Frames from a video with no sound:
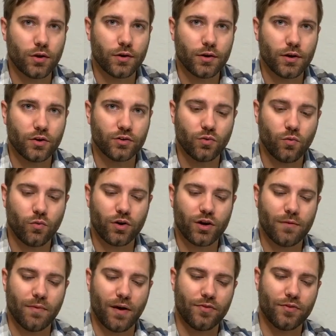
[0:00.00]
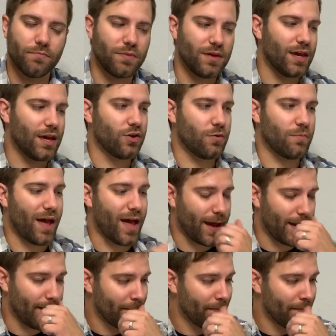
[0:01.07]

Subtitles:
You don't have to worry about them being in your bag.